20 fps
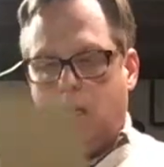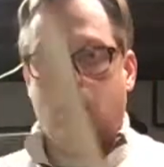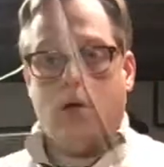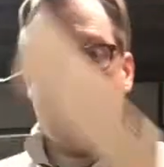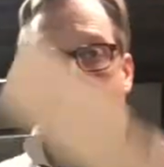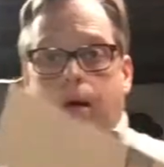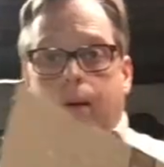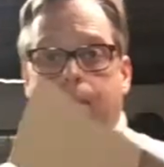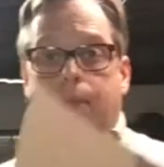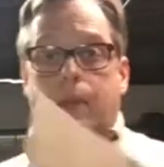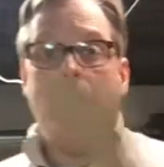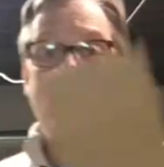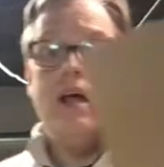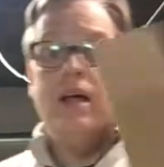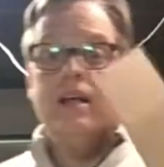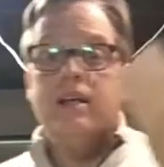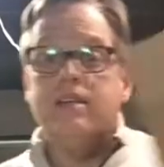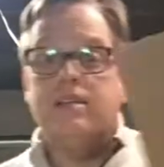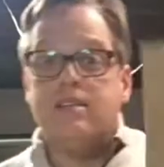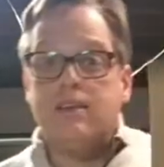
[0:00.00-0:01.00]
All right,
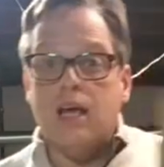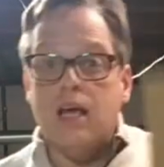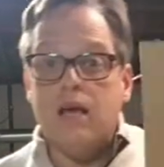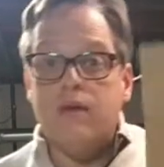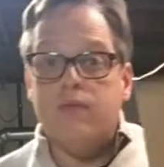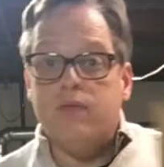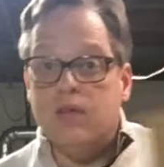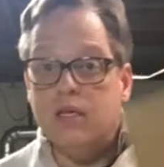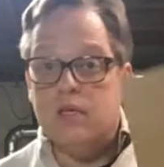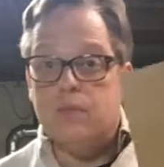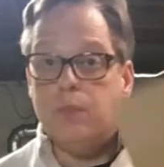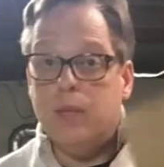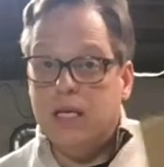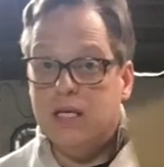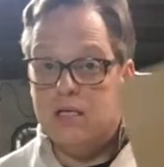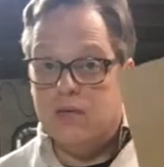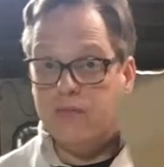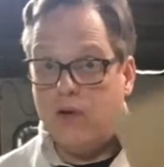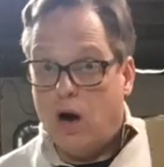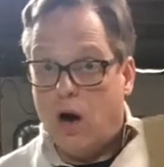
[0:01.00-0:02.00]
save this
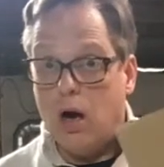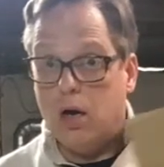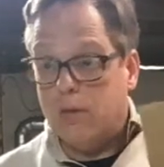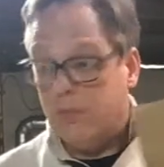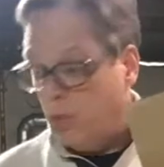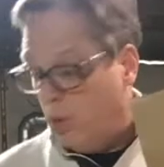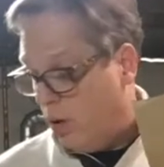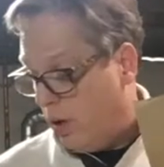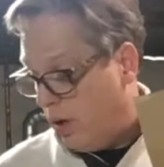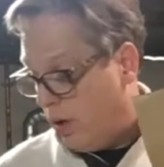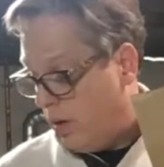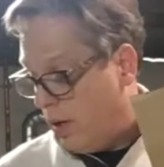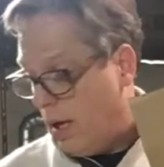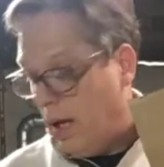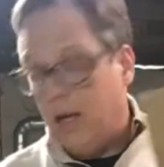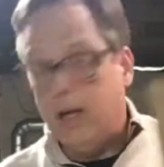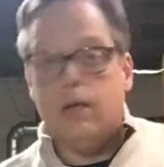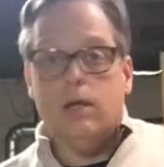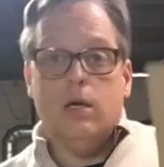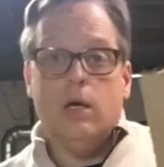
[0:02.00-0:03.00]
piece of cardboard,
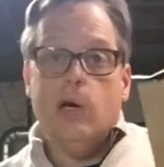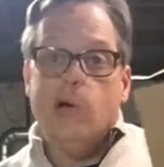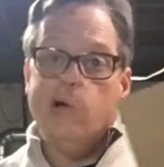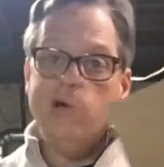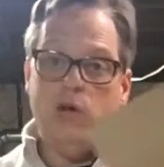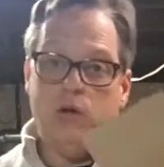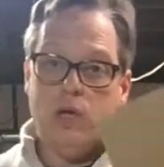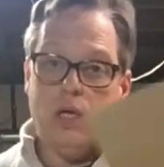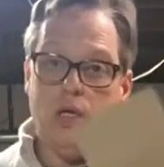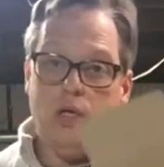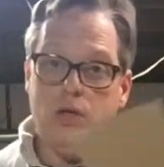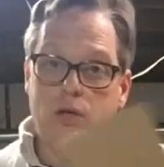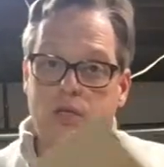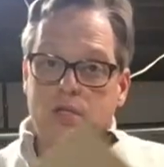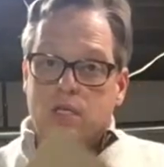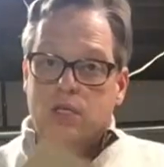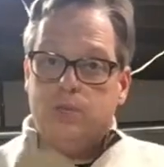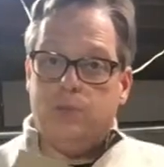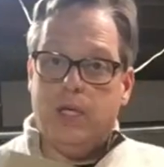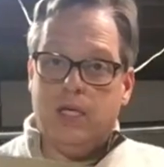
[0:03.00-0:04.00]
okay? You can use
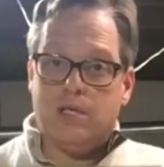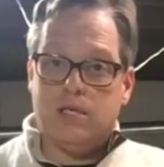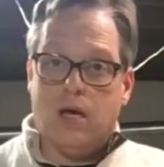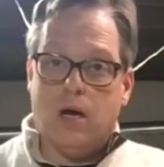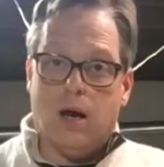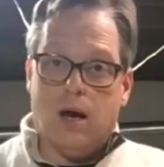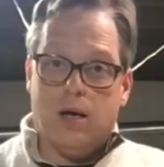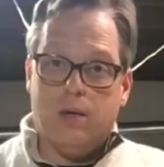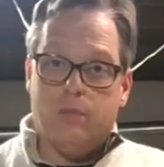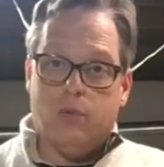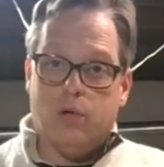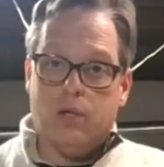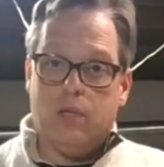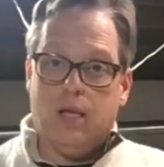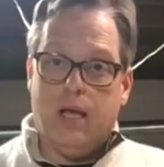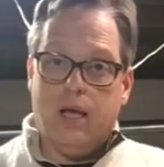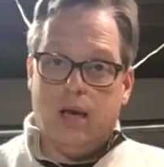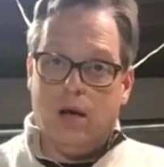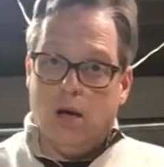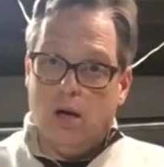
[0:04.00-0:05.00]
this piece of cardboard
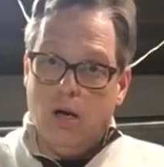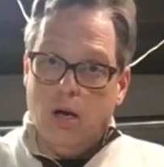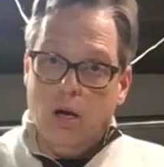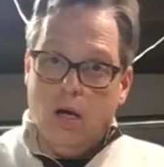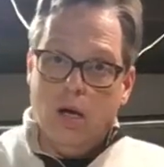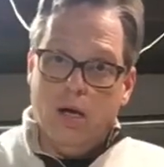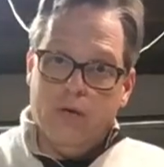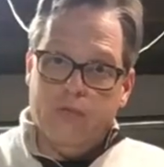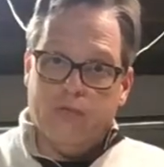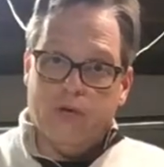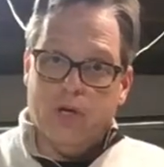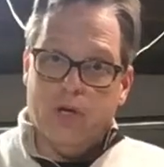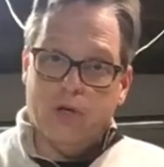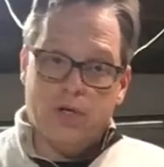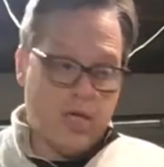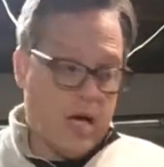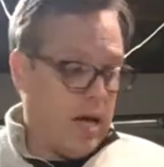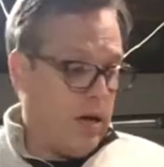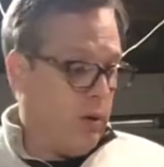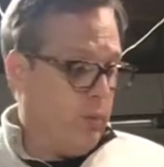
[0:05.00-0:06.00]
later for your
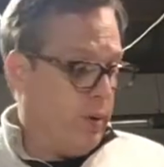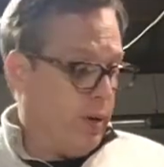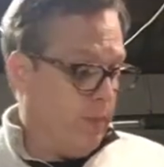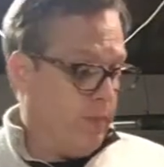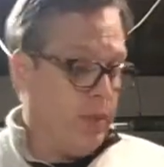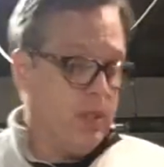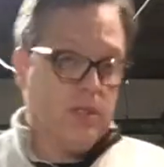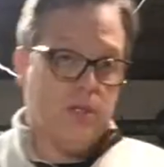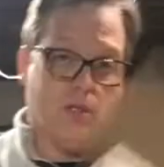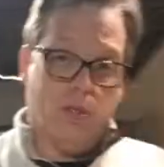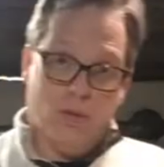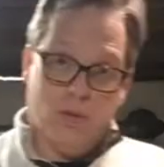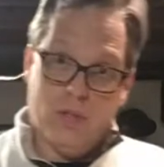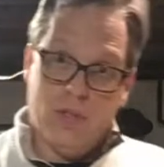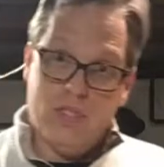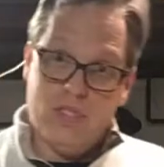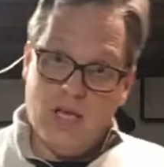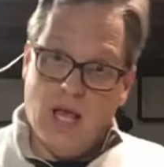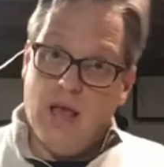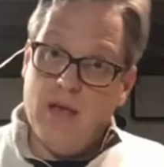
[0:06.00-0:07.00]
shadow puppets, so
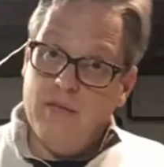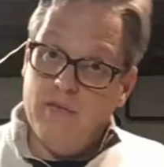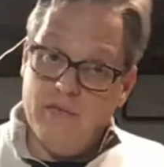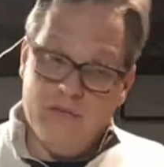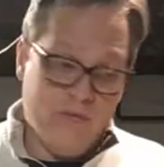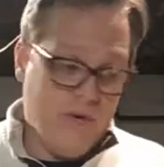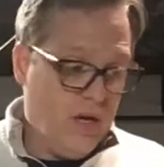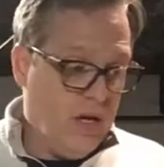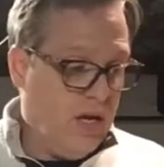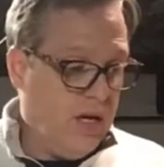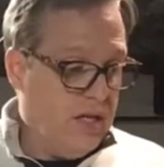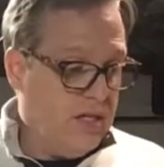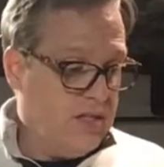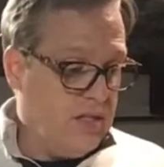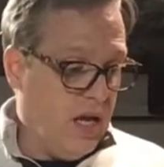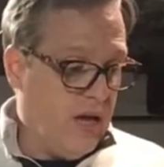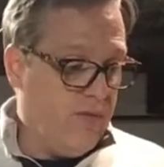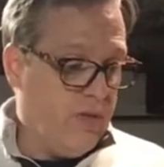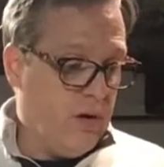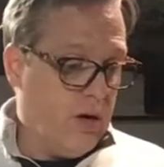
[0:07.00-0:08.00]
save
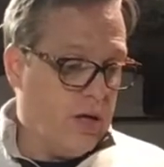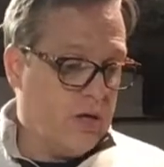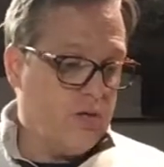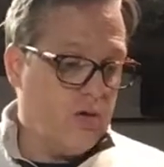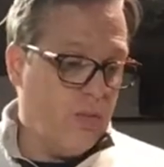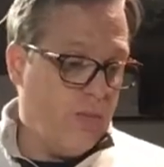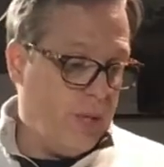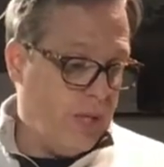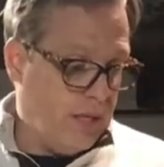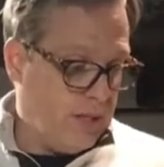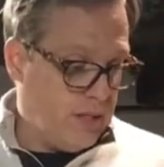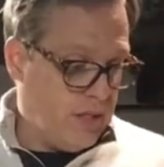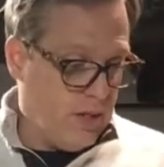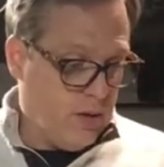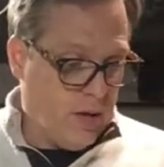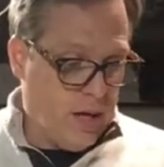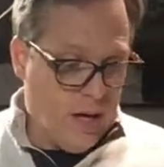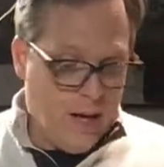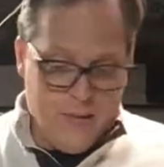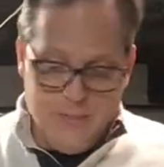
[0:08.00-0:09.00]
your extra bits,
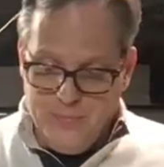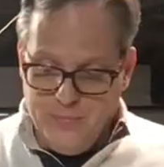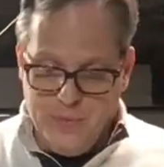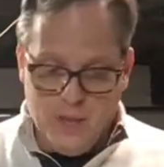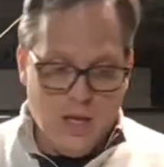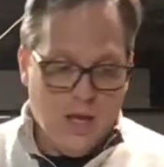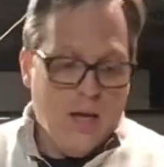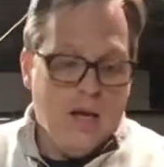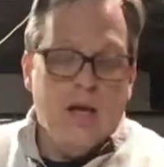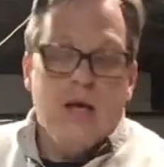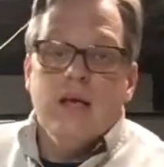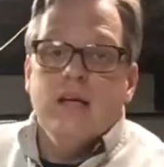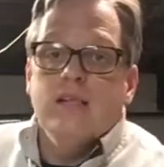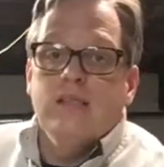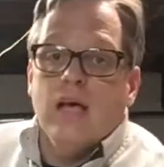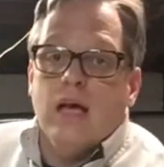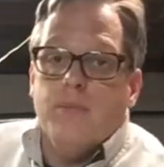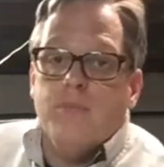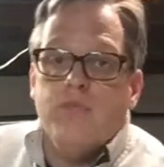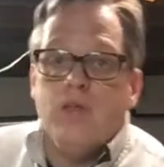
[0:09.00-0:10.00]
okay?
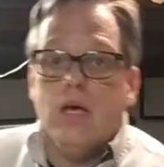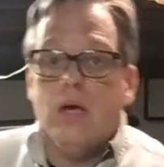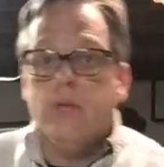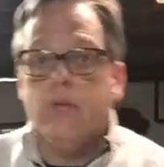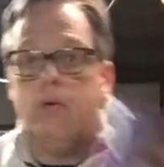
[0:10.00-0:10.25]
Same thing